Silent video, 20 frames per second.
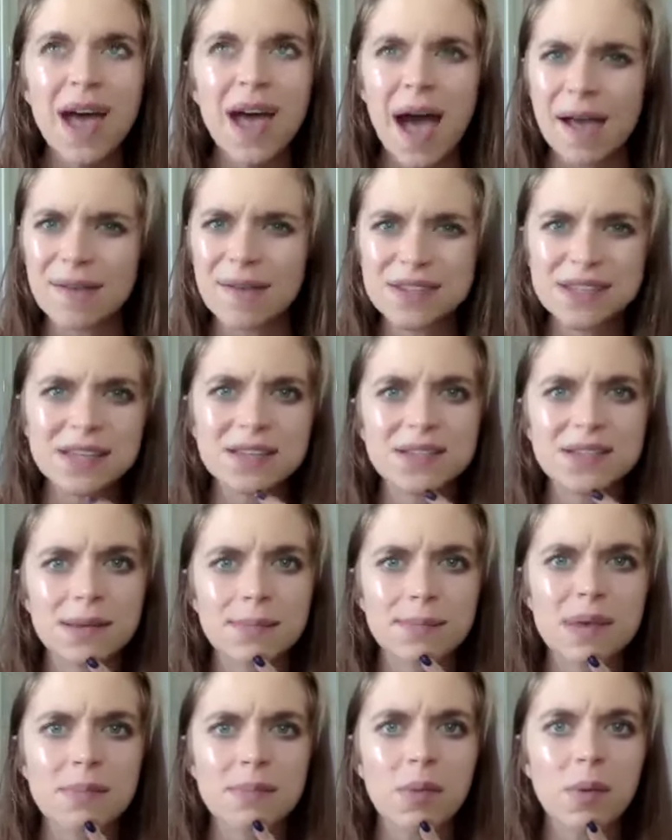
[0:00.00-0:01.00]
I've seen some
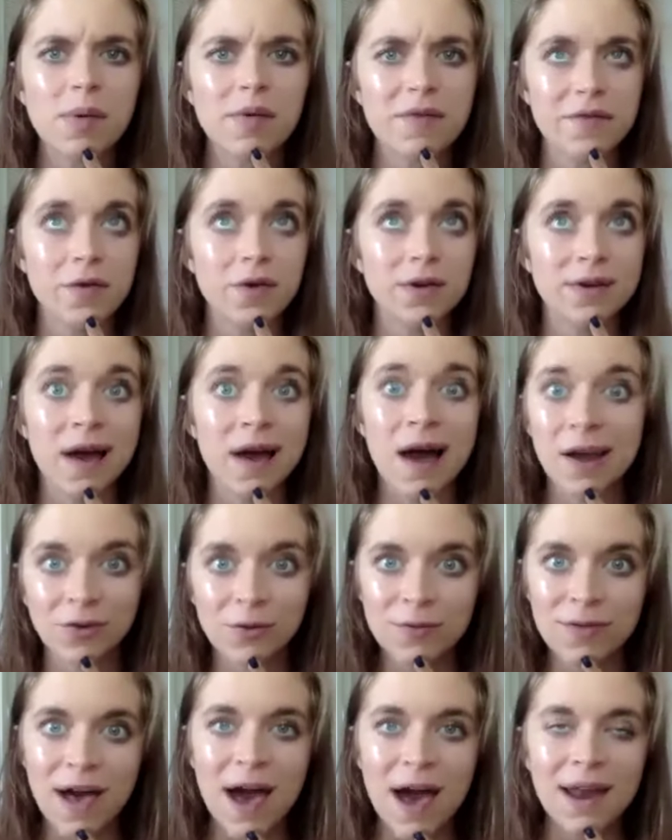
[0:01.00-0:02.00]
people before not
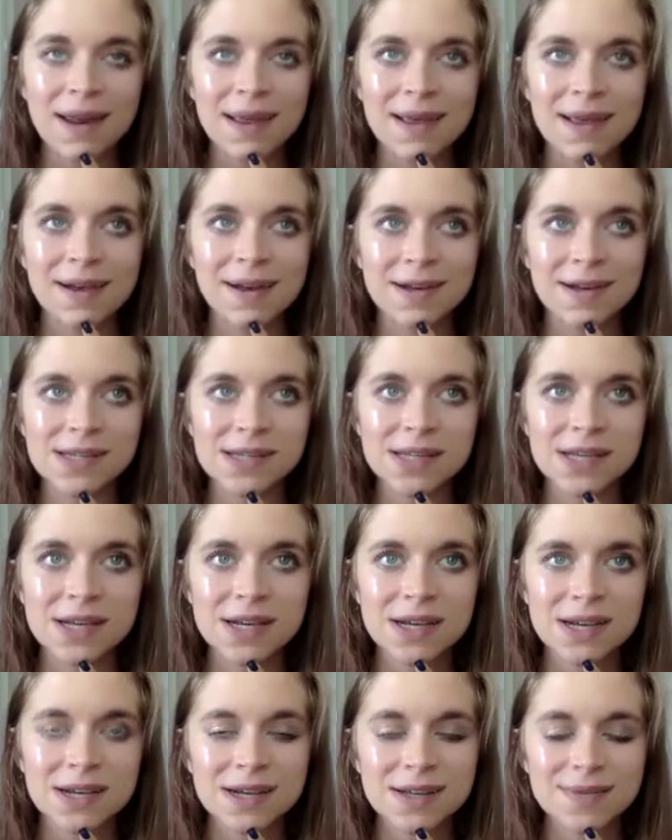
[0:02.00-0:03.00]
do that, and
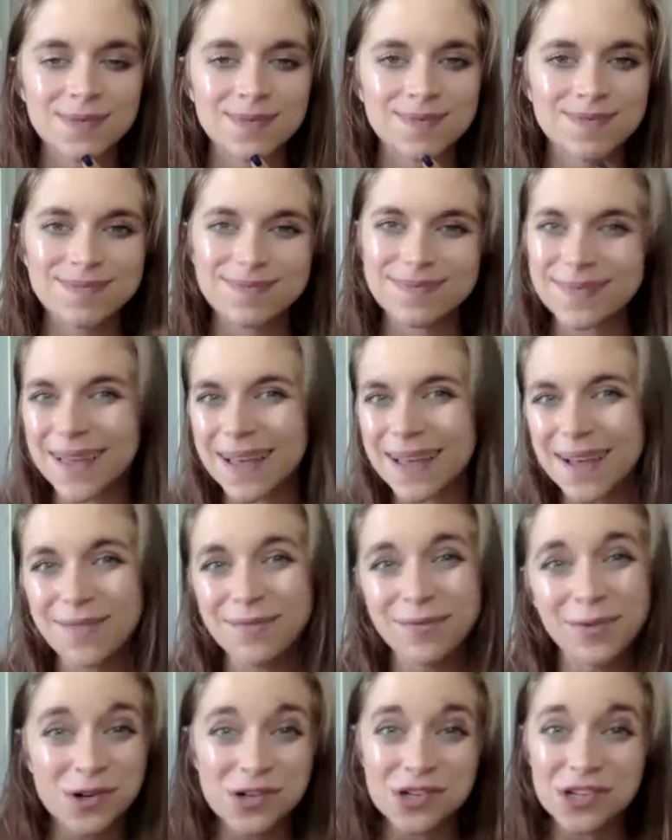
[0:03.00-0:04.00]

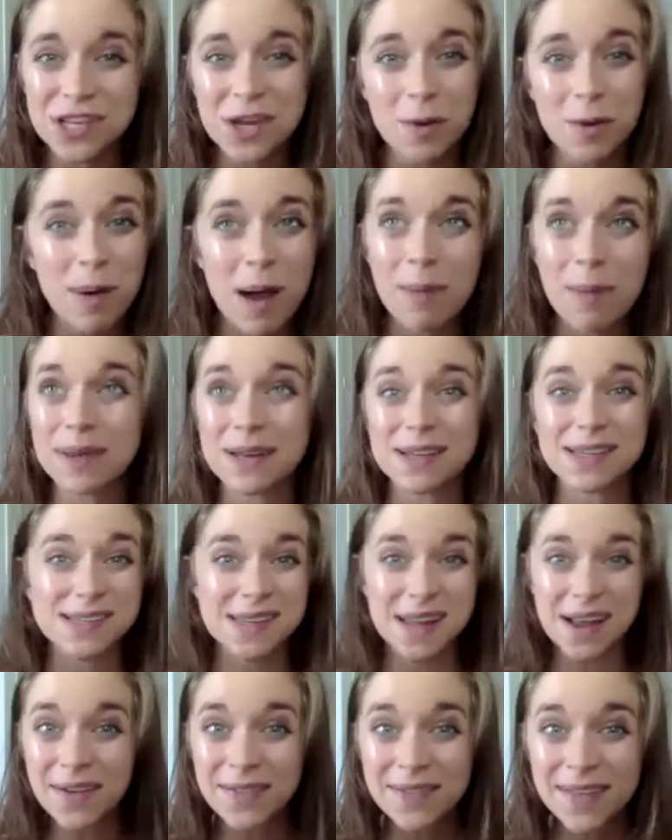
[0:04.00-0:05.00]
unfortunately, you're probably going to
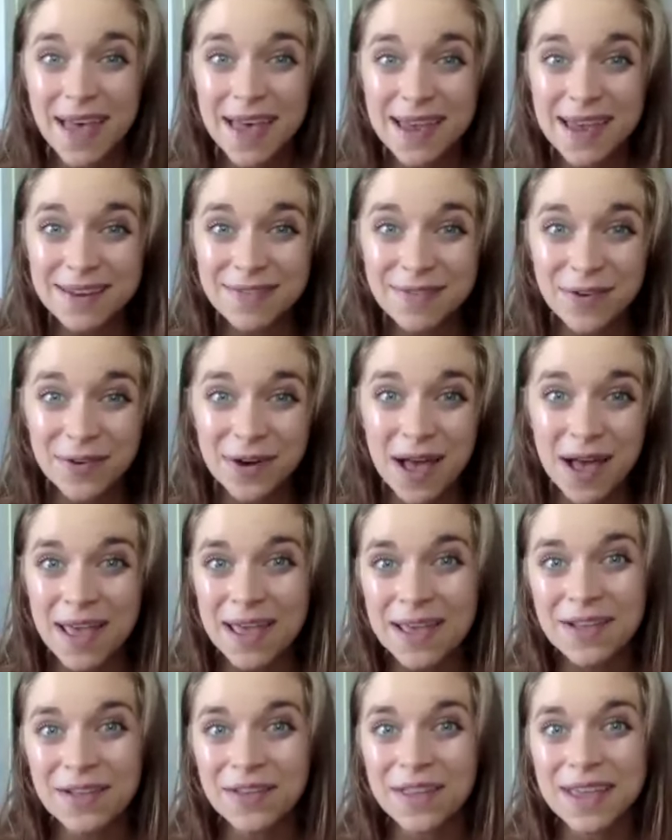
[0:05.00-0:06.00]
stay on the end if you're not
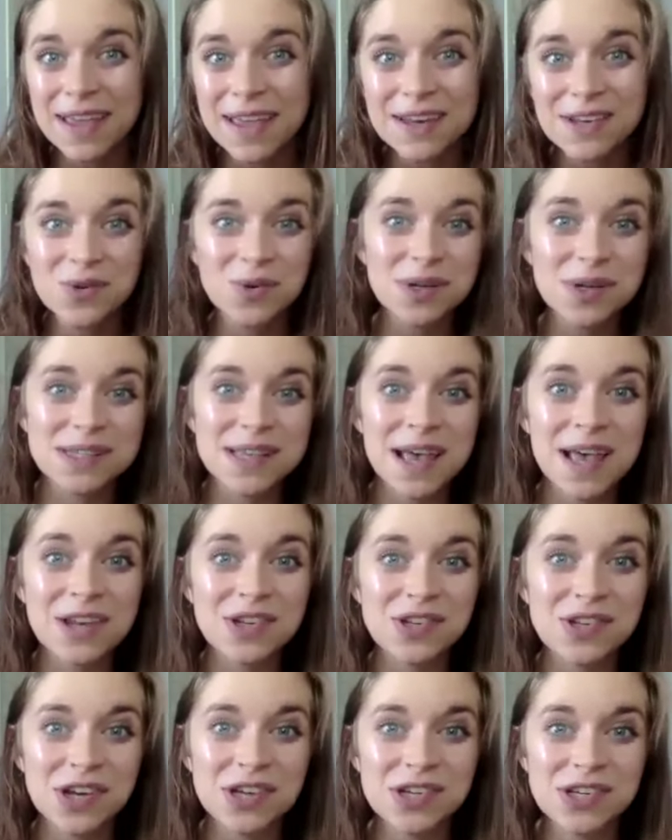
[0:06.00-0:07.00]
angling in towards the
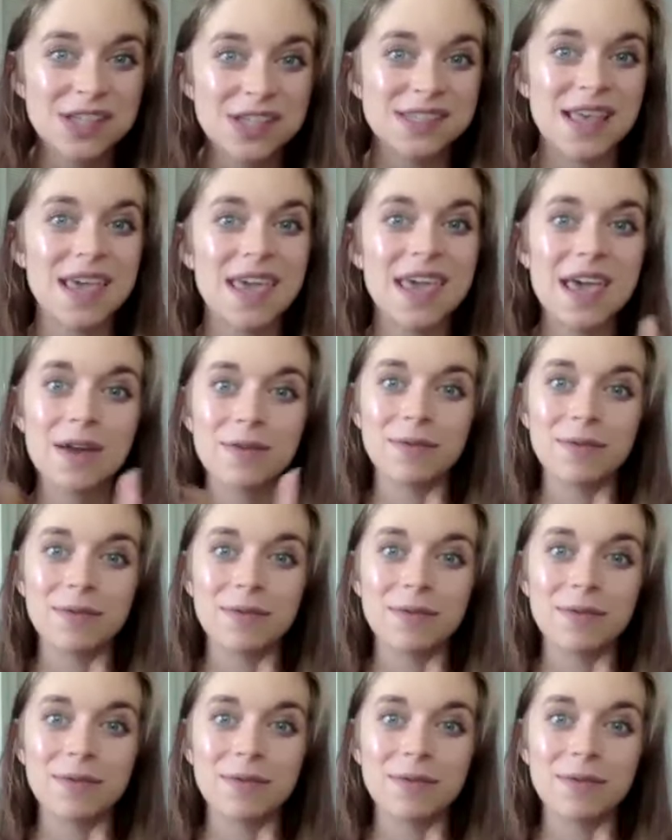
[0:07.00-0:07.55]
head judge, because they can't